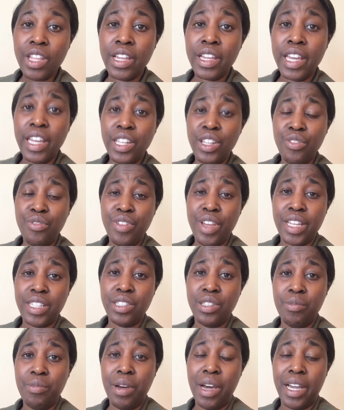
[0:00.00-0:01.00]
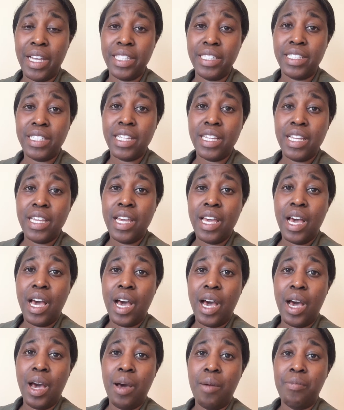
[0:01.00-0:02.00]
can affect the mind.
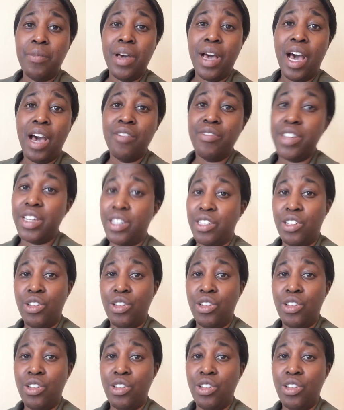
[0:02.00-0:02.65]
Having